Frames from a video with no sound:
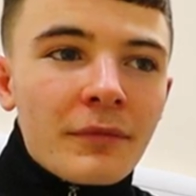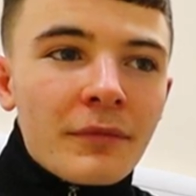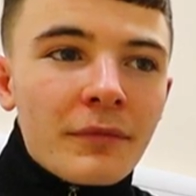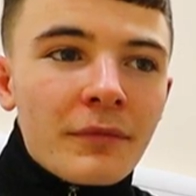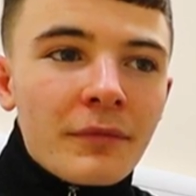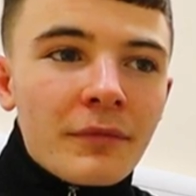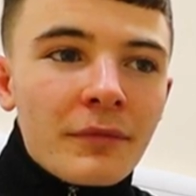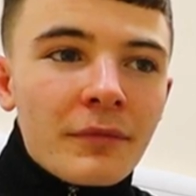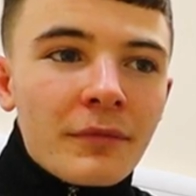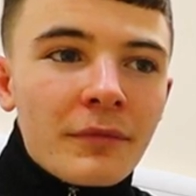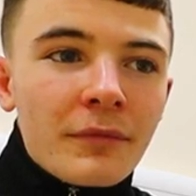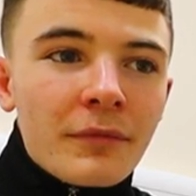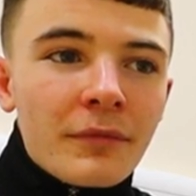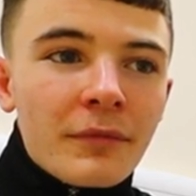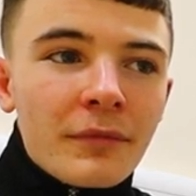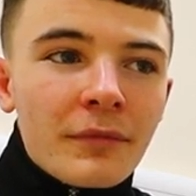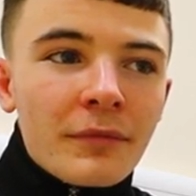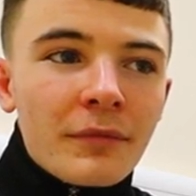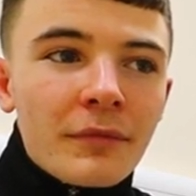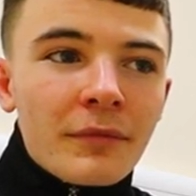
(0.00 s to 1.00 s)

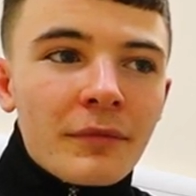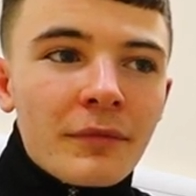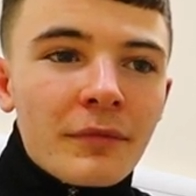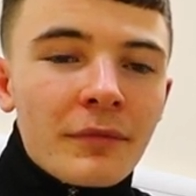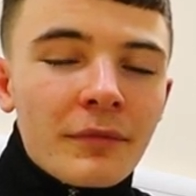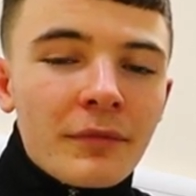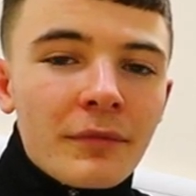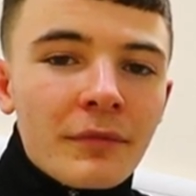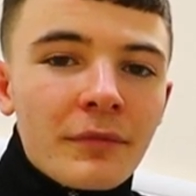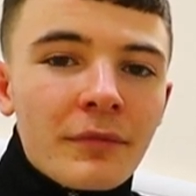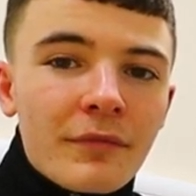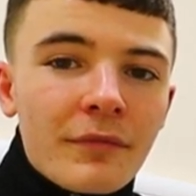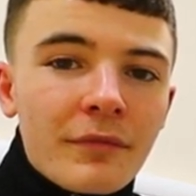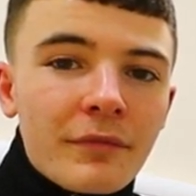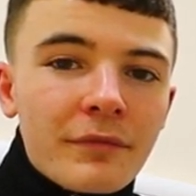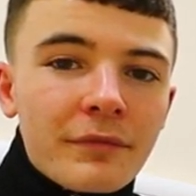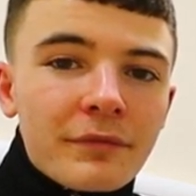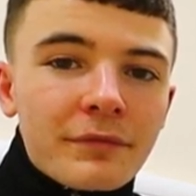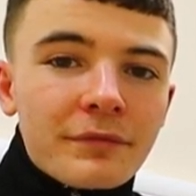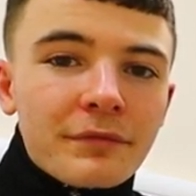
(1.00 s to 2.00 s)

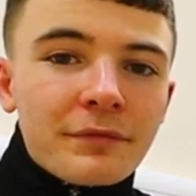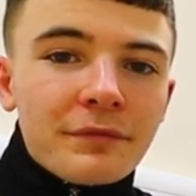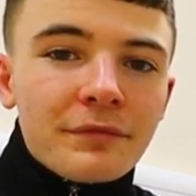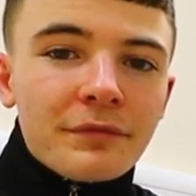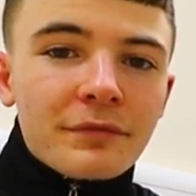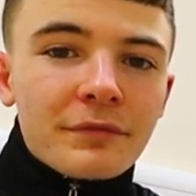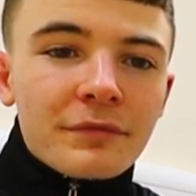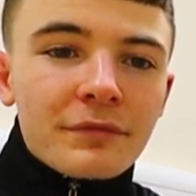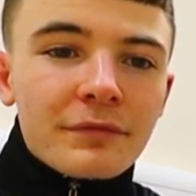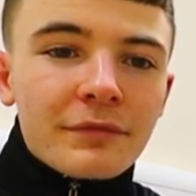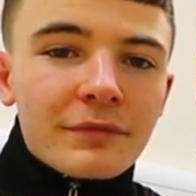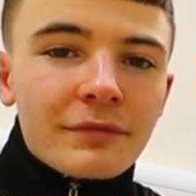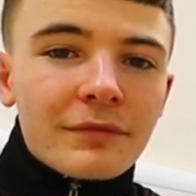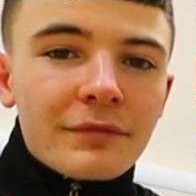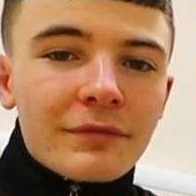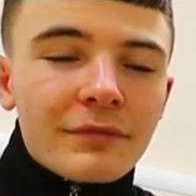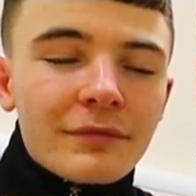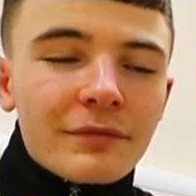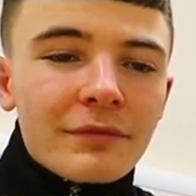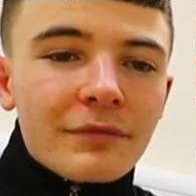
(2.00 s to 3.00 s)

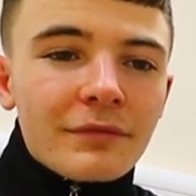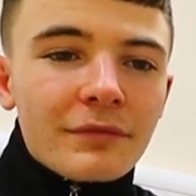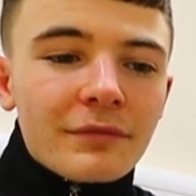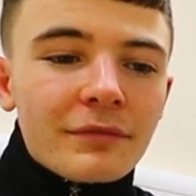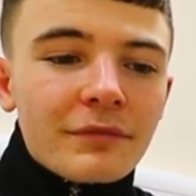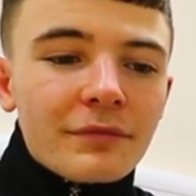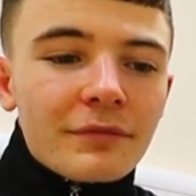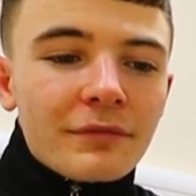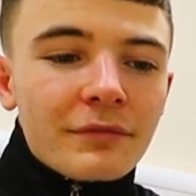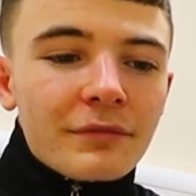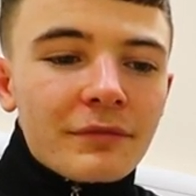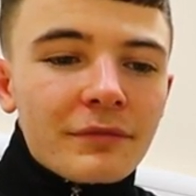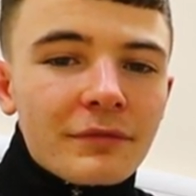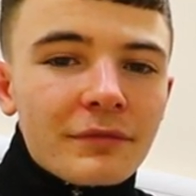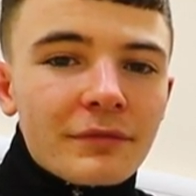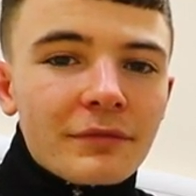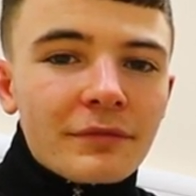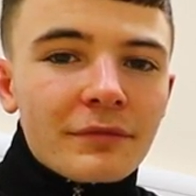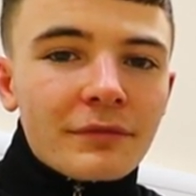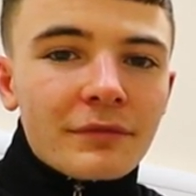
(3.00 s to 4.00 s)

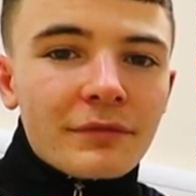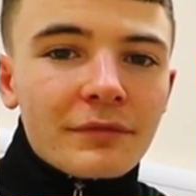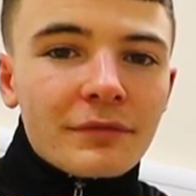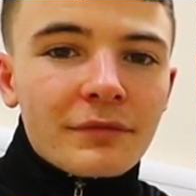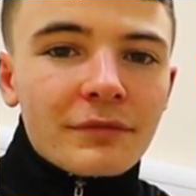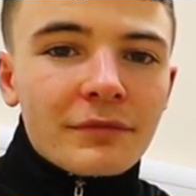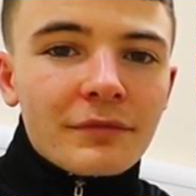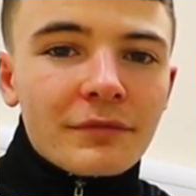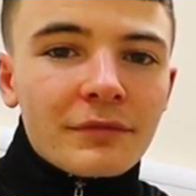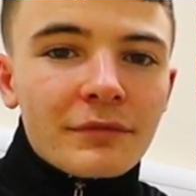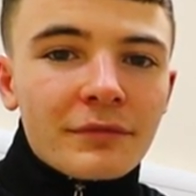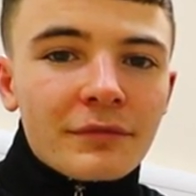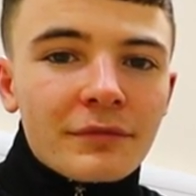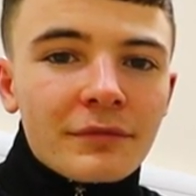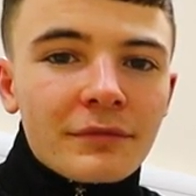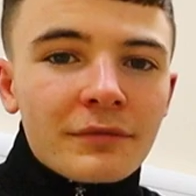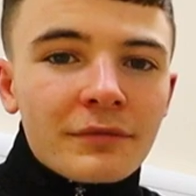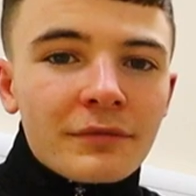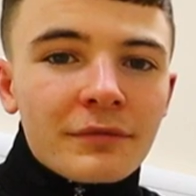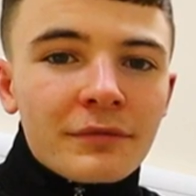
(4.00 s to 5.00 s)

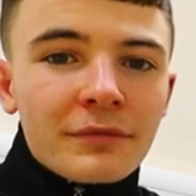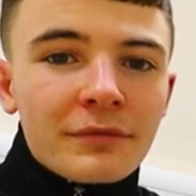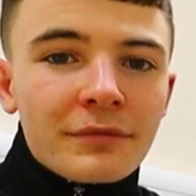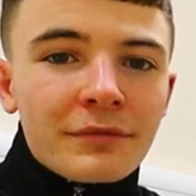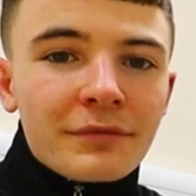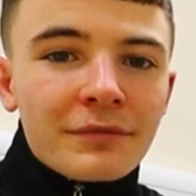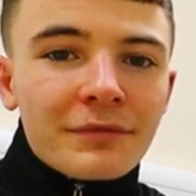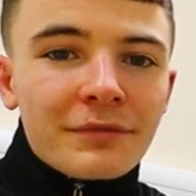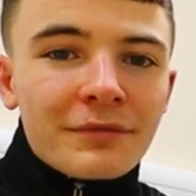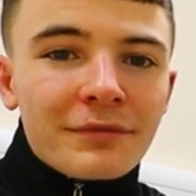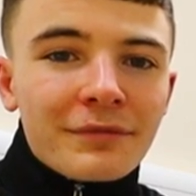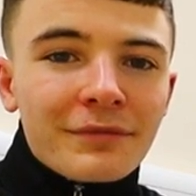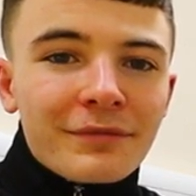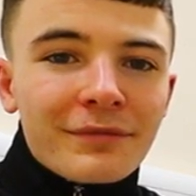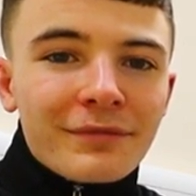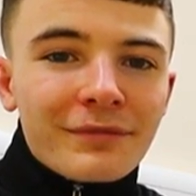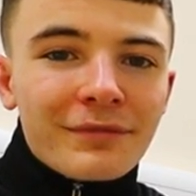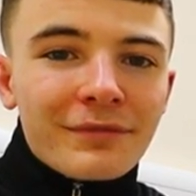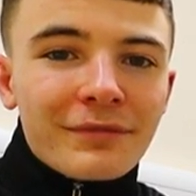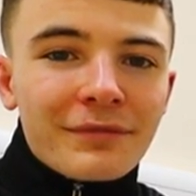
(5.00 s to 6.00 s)

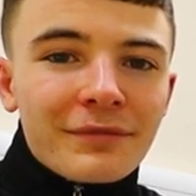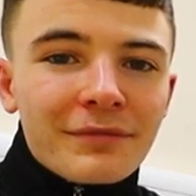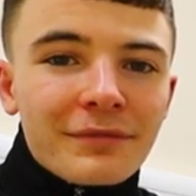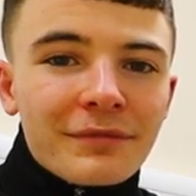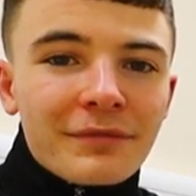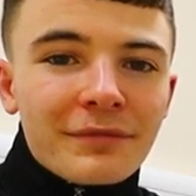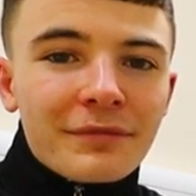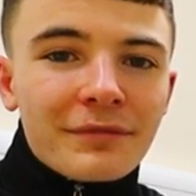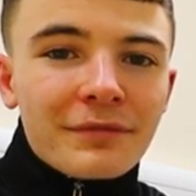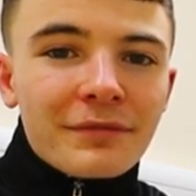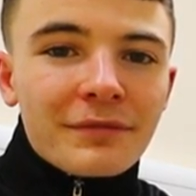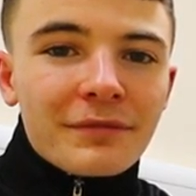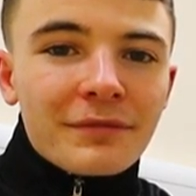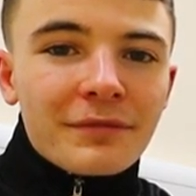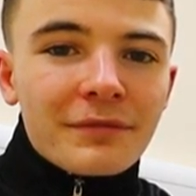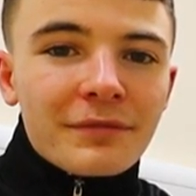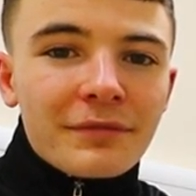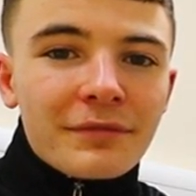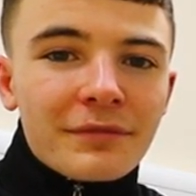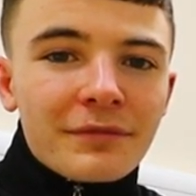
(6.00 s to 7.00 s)

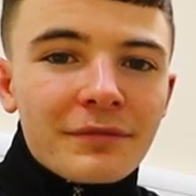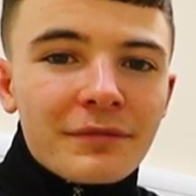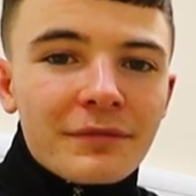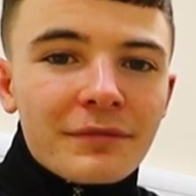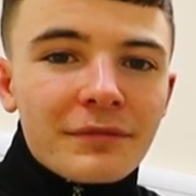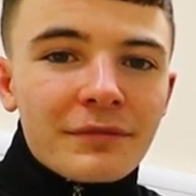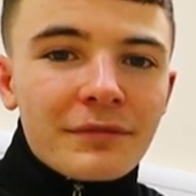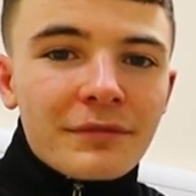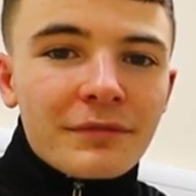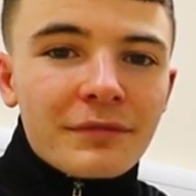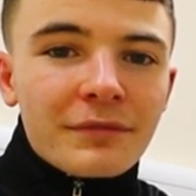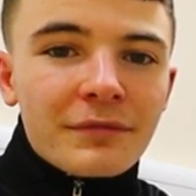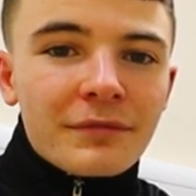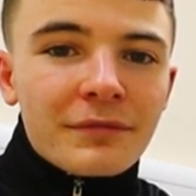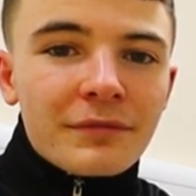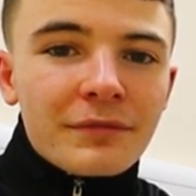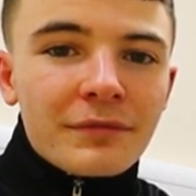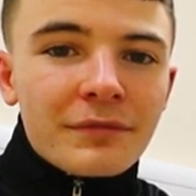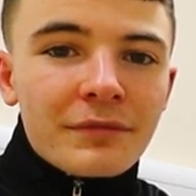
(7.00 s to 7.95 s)
(not speaking)